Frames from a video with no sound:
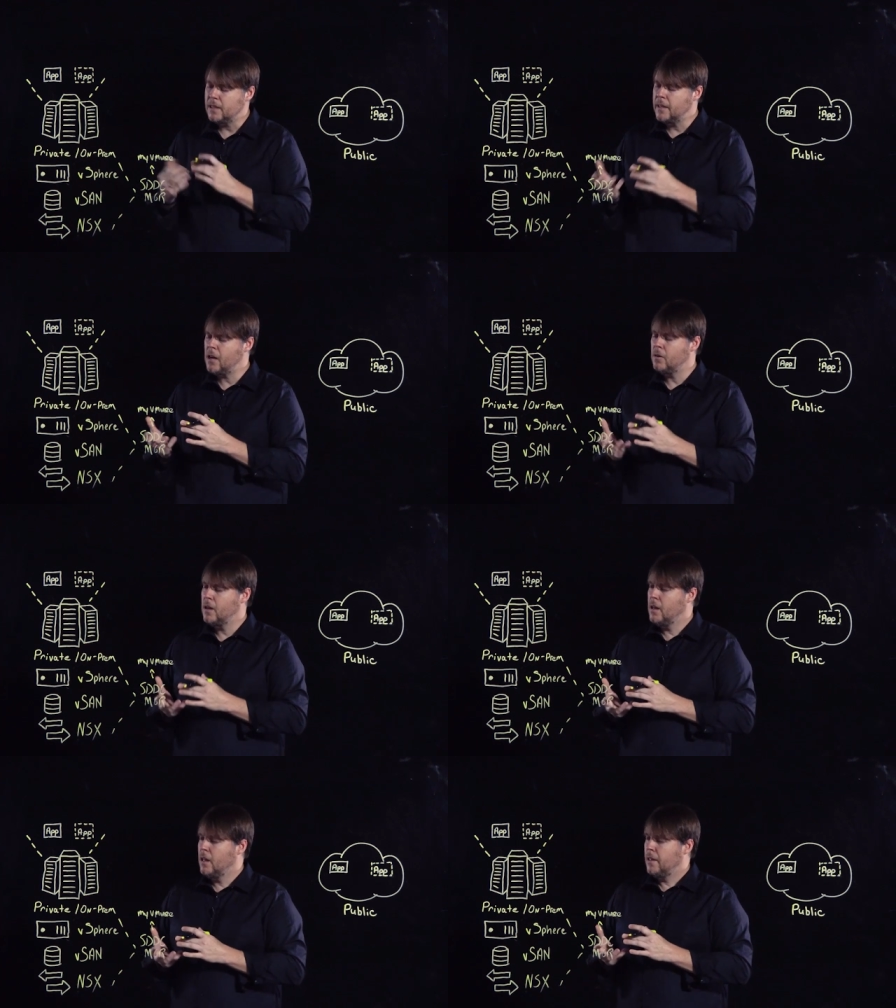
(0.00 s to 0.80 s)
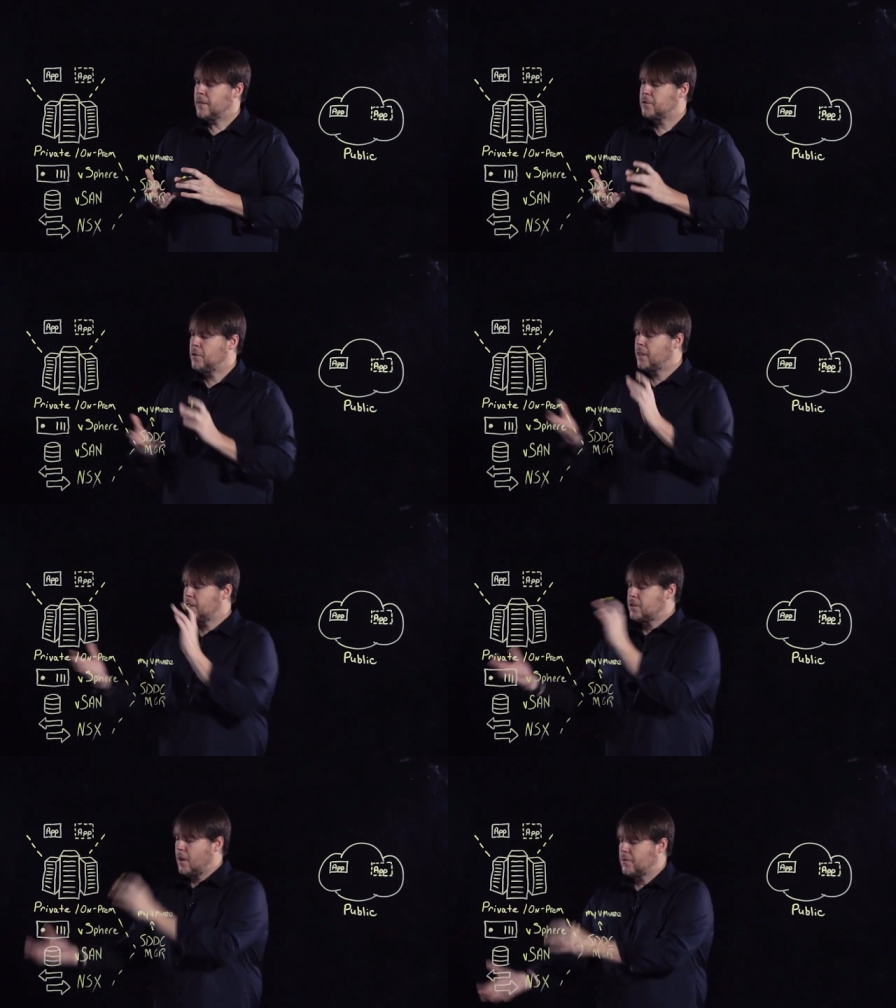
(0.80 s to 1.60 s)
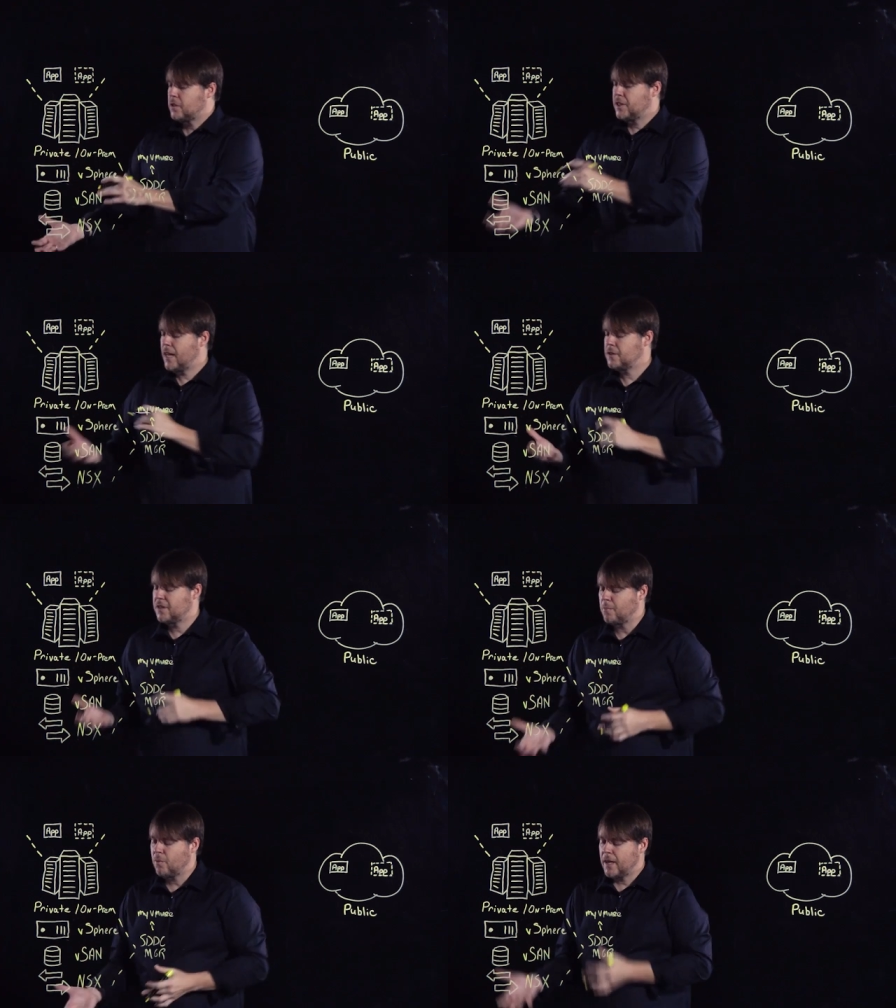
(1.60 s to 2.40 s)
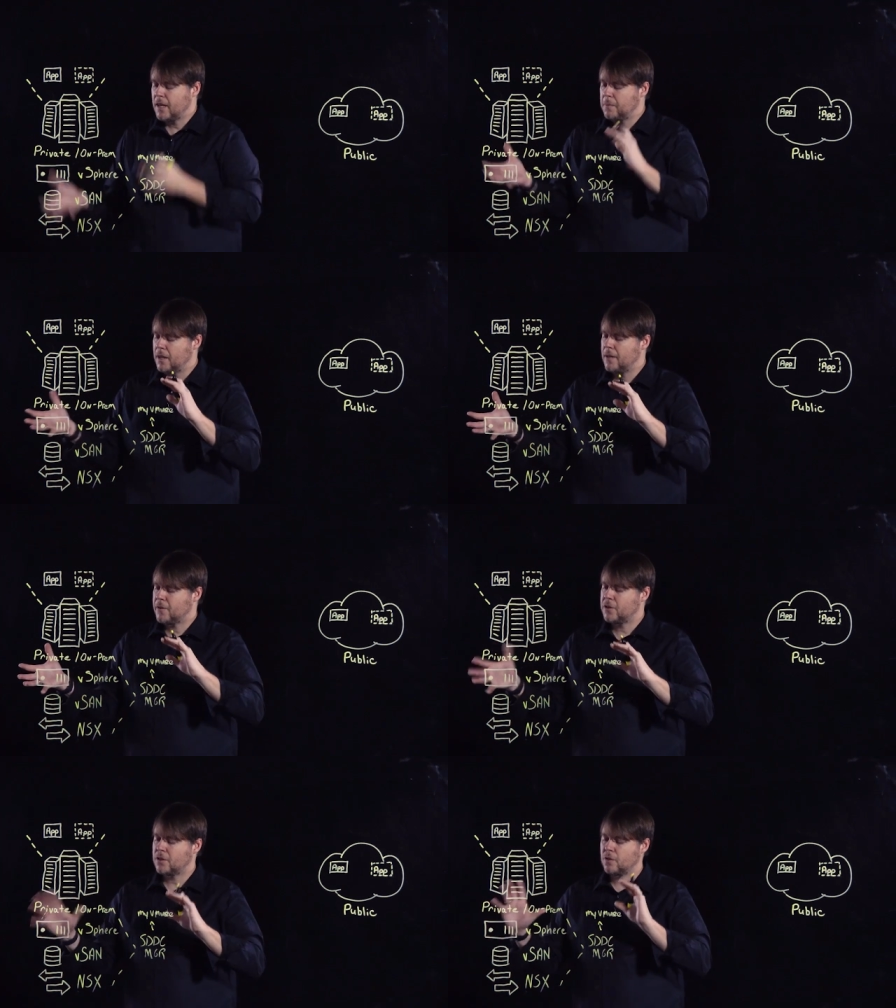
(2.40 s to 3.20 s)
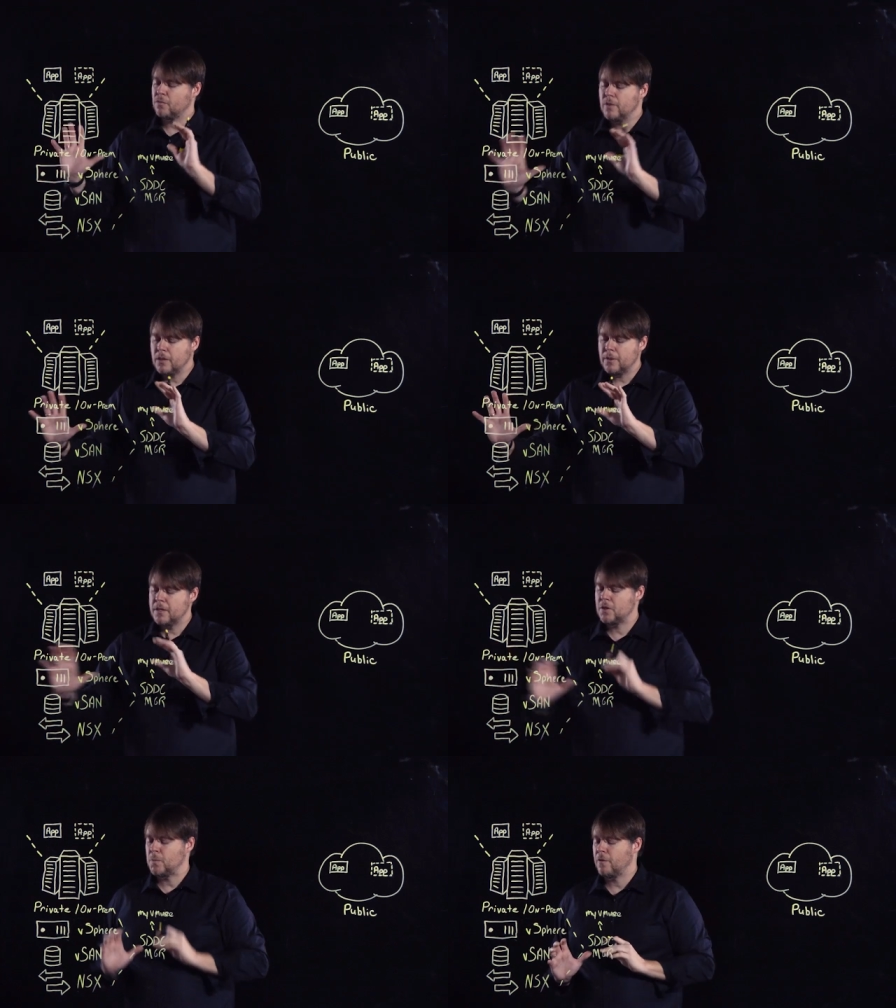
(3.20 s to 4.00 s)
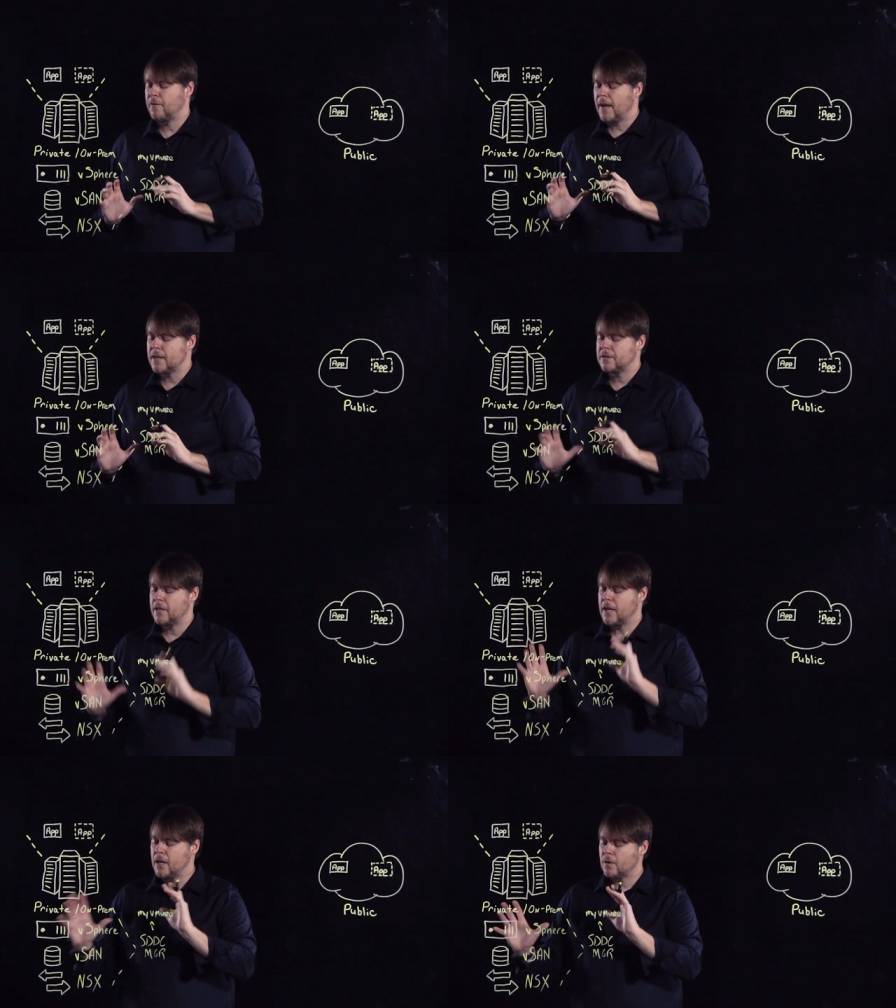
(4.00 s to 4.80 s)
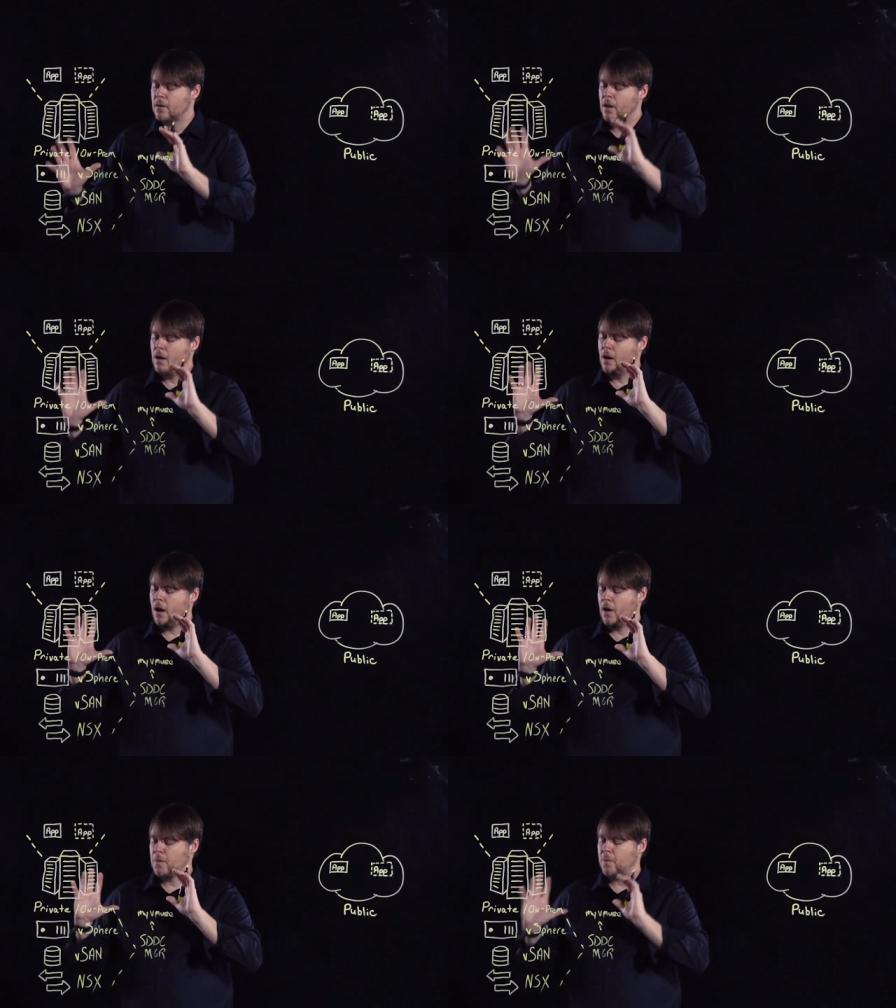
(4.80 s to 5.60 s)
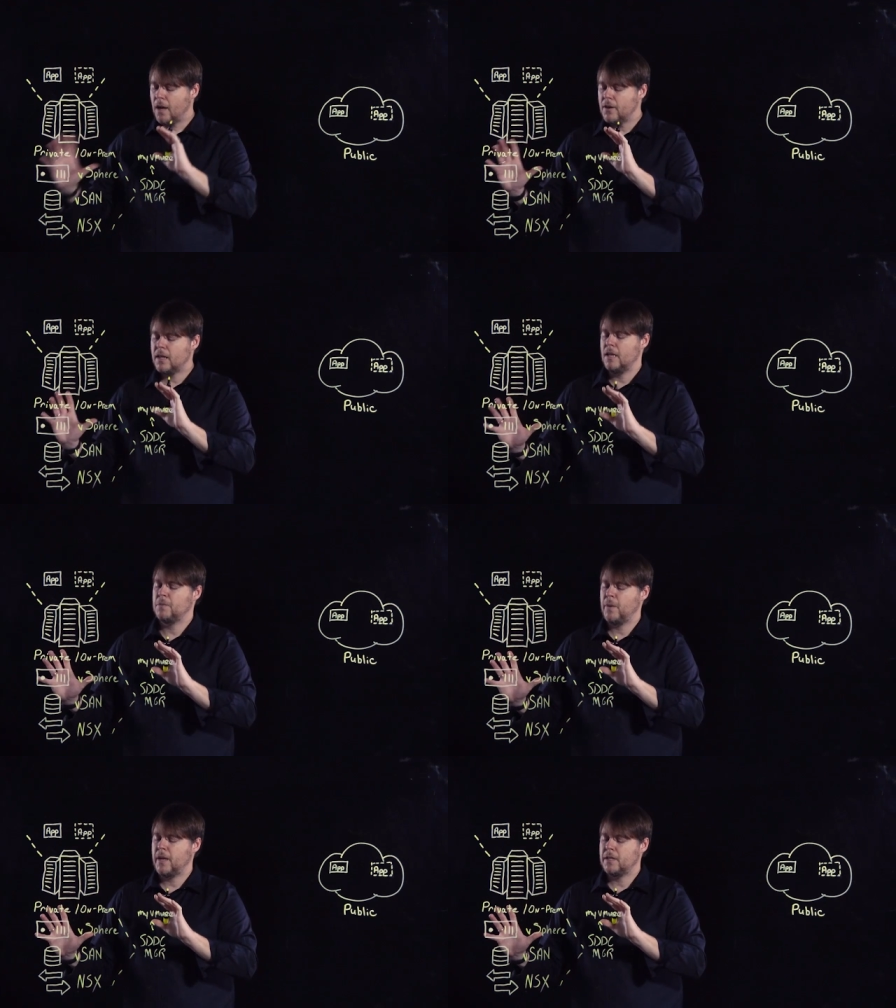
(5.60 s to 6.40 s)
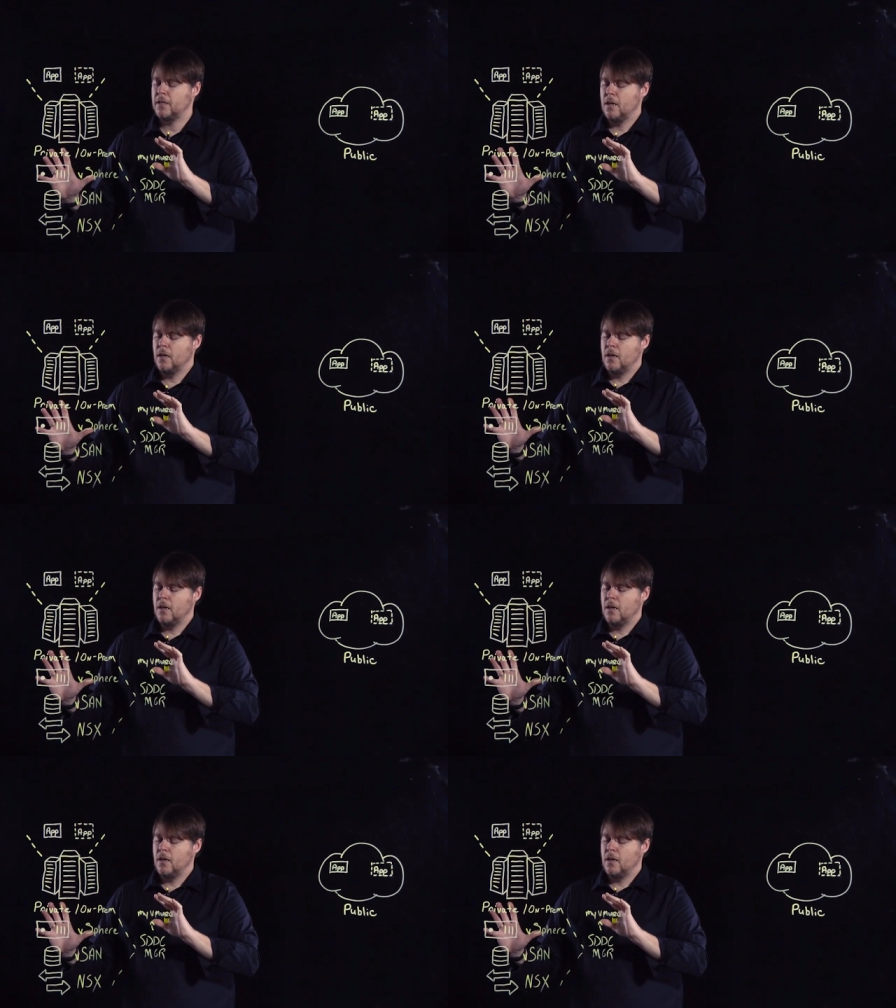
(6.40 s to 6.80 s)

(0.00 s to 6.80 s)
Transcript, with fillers: Now, this uniquely solves the challenges of bringing up the infrastructure really, really super fast here on the private cloud space,